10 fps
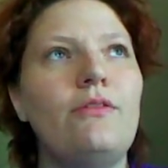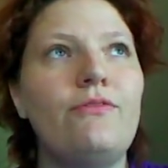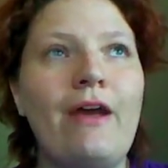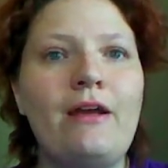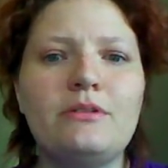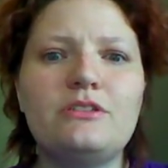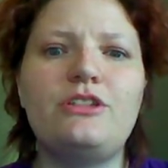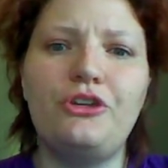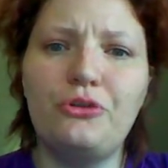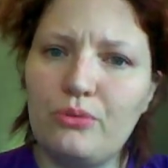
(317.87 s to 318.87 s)
The fibers
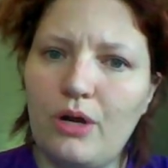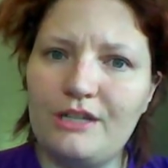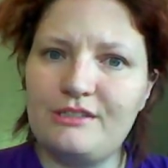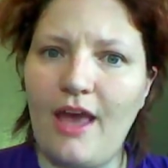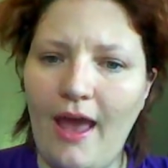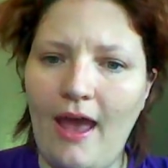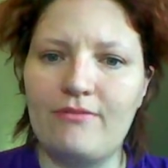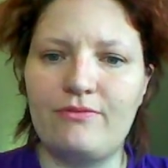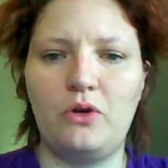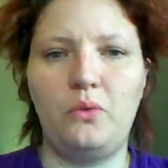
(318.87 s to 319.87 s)
that you want to
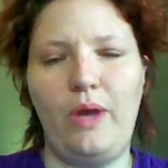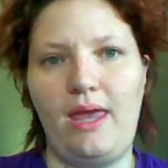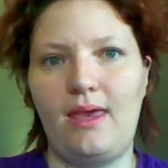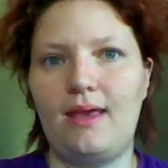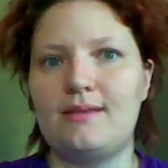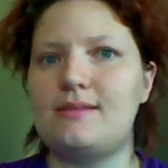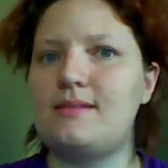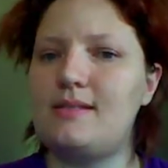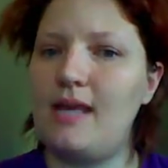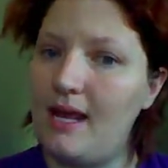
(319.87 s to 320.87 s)
have for a wig
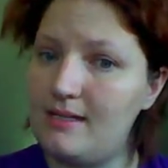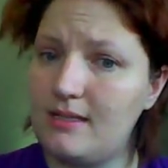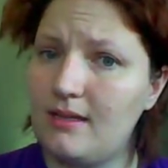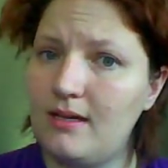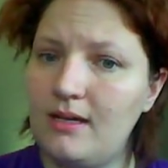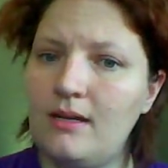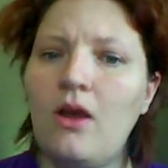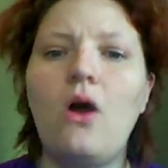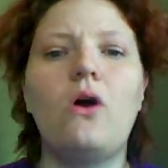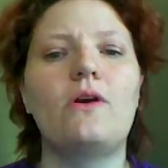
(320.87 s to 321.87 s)
is Tantaclon
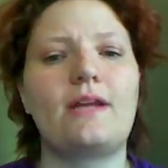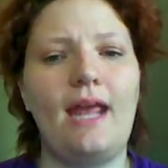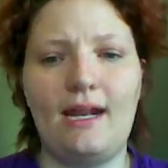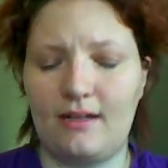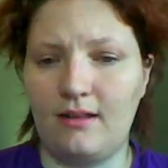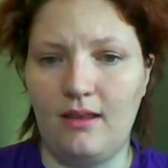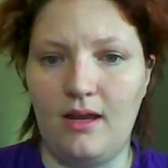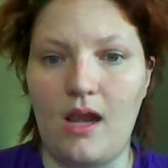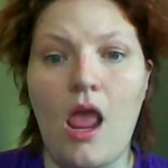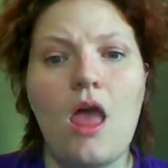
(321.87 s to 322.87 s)
or
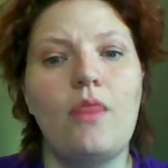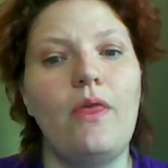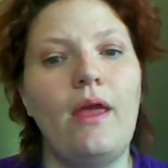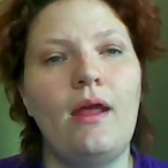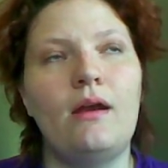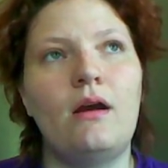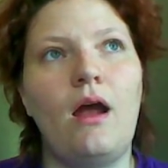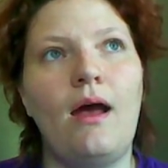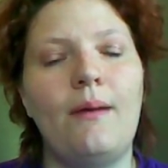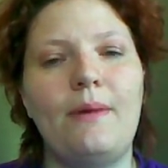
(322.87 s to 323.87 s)
Kanekalon.
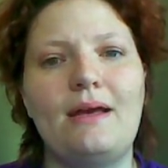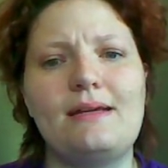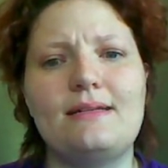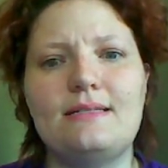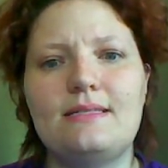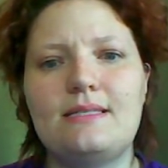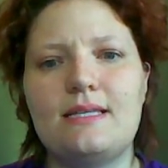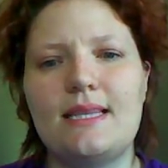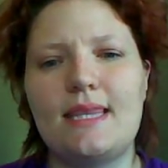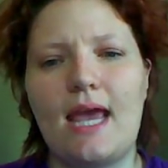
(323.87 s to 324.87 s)
They're um, a
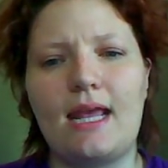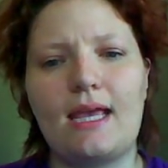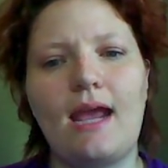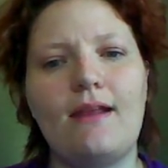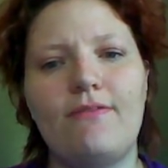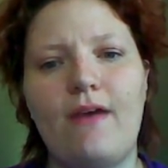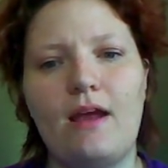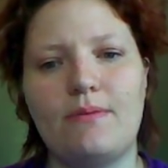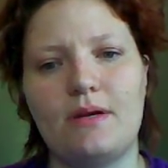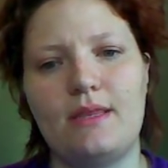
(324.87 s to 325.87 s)
synthetic kind of
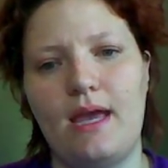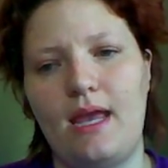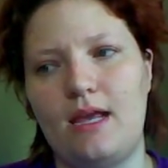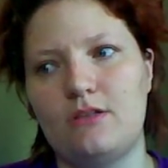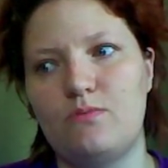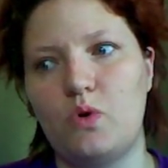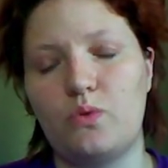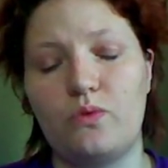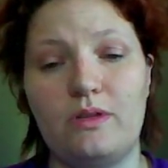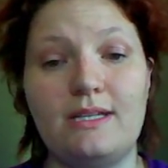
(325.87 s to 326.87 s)
fiber that is
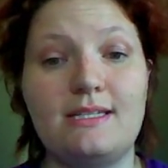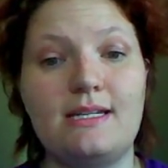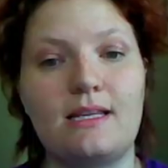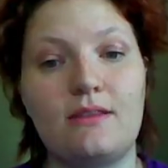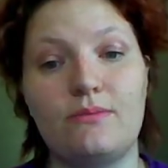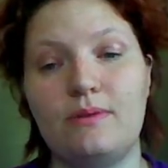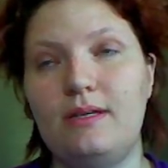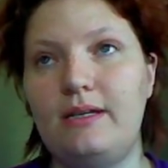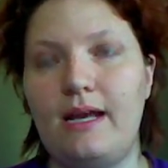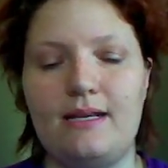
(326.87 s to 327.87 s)
more realistic. They're
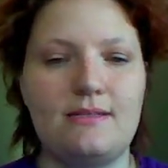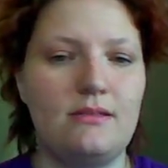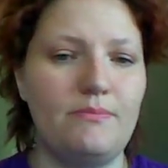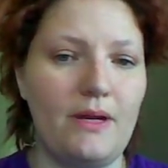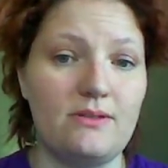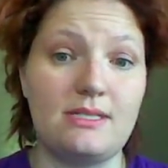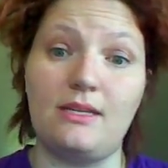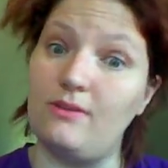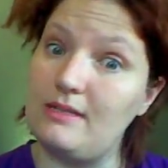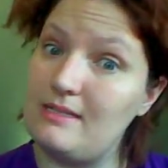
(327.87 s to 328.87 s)
really nice. They're
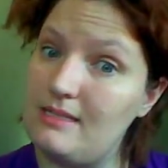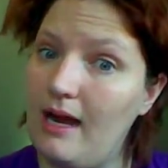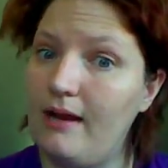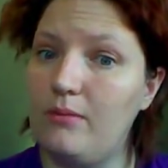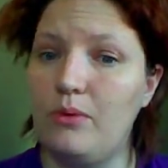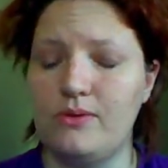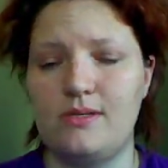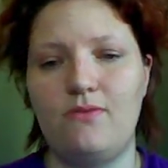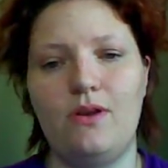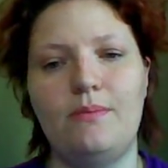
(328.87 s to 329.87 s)
bouncy. You can style
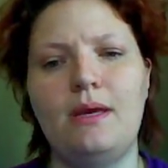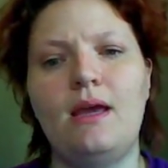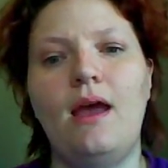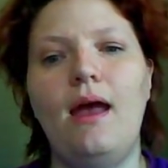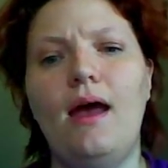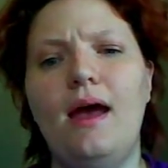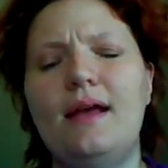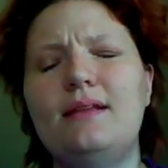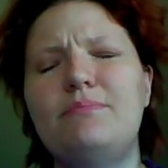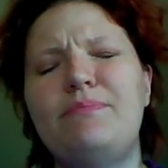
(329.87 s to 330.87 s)
most of them.
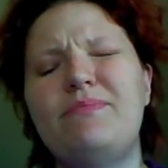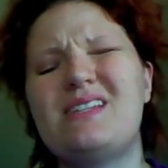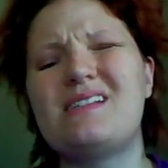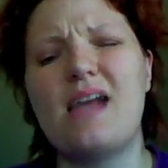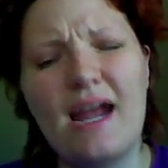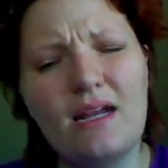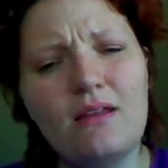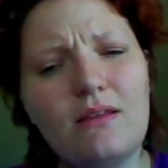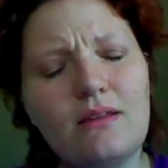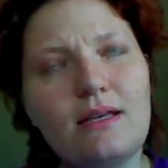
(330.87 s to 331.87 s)
Uh,
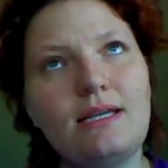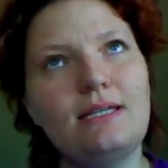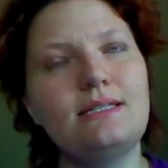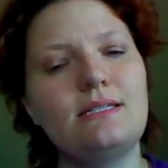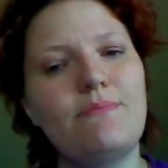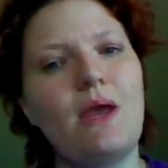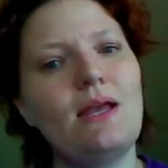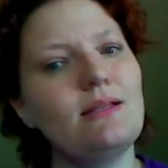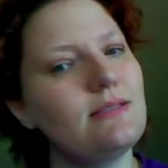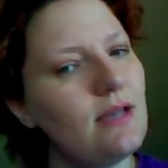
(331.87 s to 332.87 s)
style, it
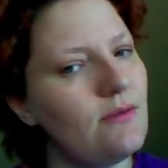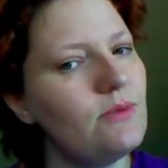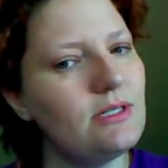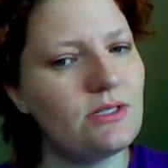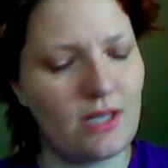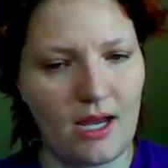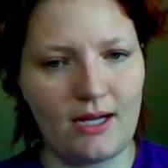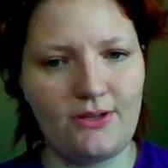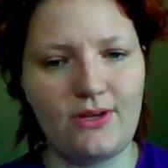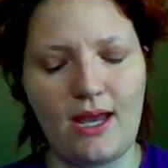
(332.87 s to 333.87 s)
depends on which
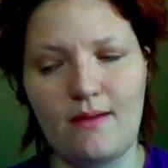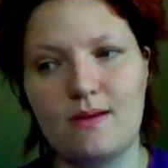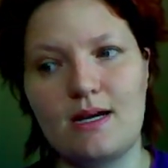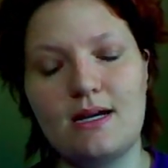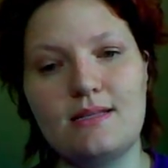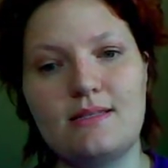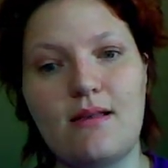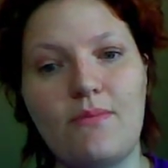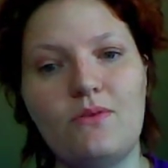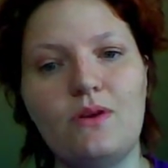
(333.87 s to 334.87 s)
kind you get because
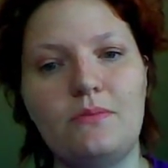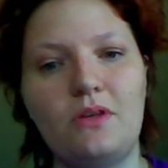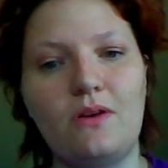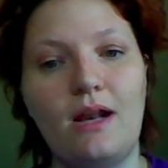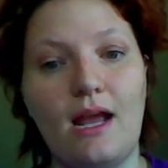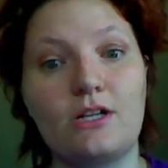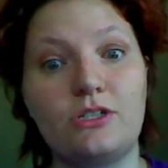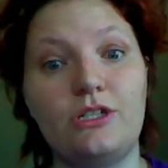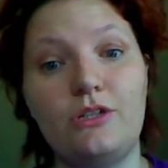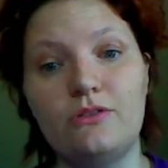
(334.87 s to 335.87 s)
some of them you can
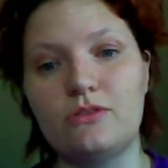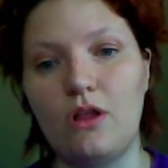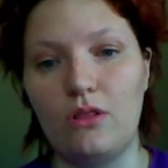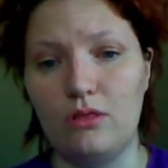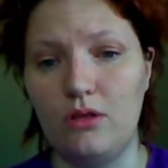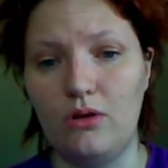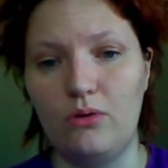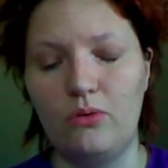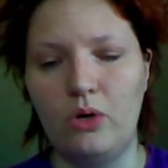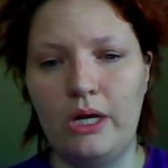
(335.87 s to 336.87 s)
actually use a
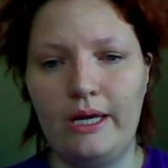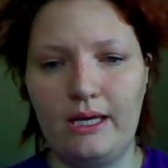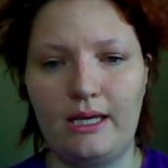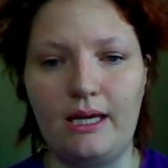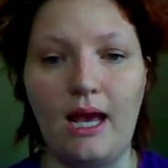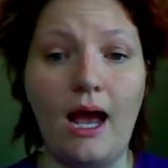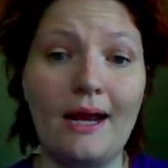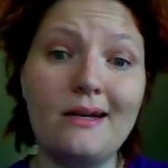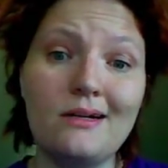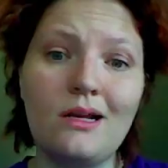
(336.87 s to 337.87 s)
low heat
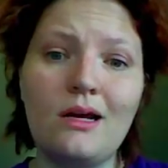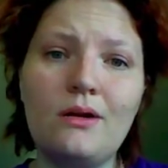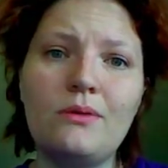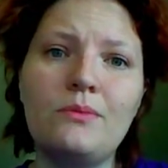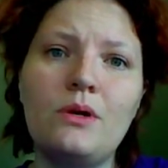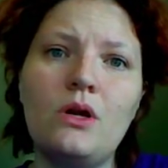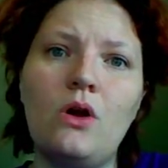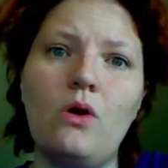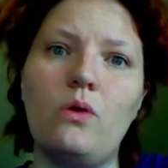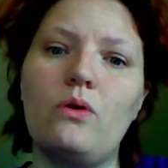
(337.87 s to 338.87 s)
iron on them
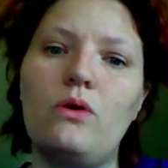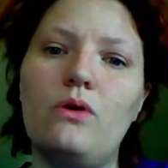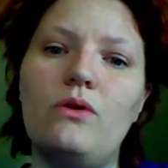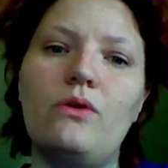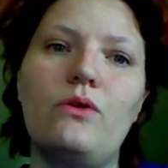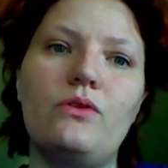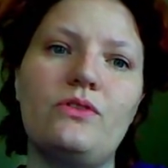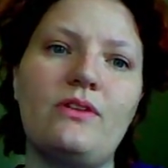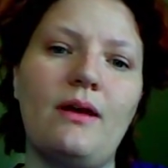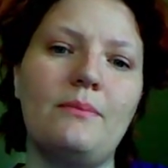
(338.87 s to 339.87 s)
or
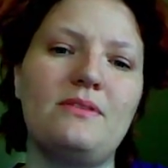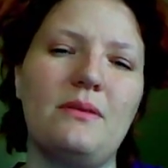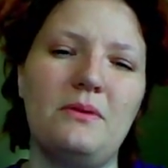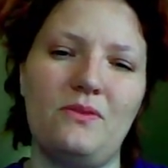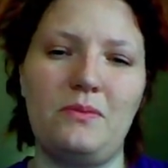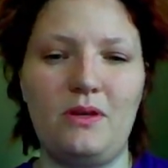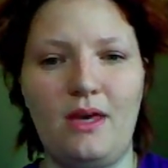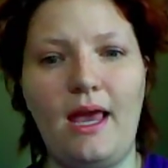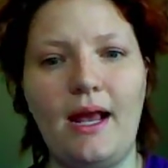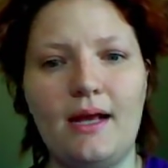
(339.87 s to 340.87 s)
some, some of them you
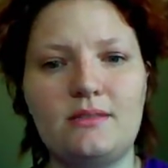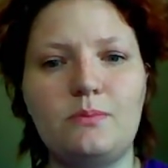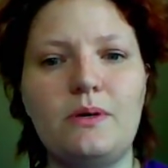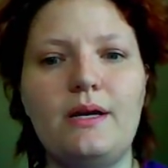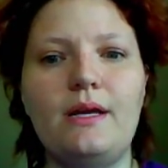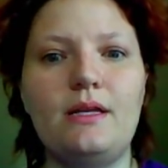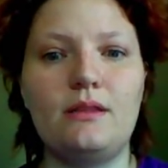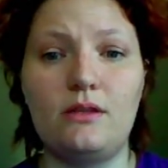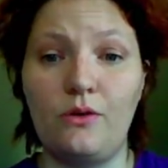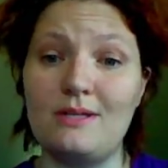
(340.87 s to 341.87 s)
can't, but
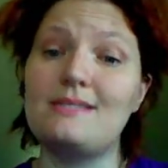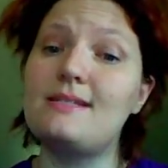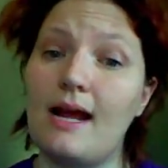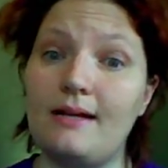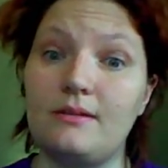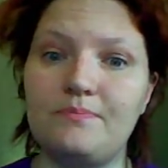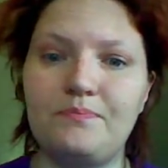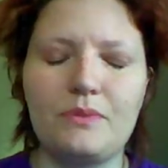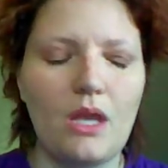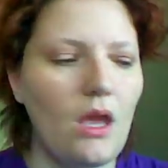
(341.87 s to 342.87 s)
you can style them.